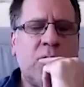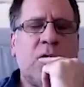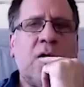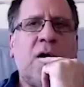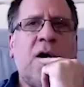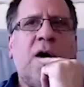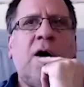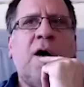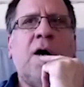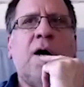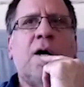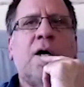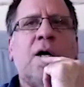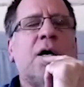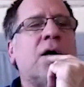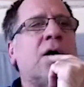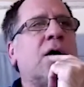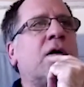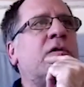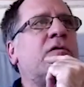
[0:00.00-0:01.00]
uh,
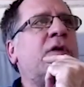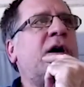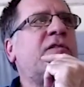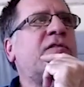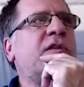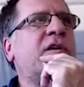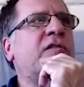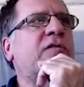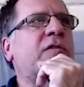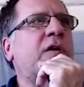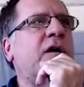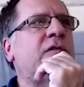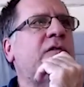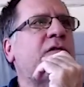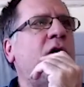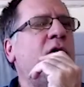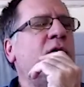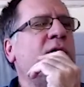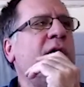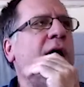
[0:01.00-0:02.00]
says,
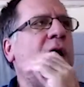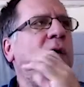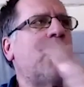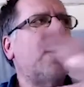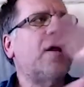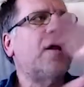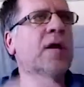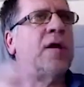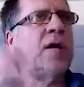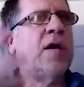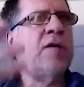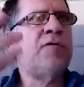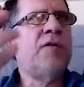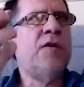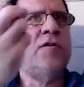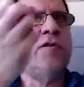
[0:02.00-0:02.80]
okay, well, if you're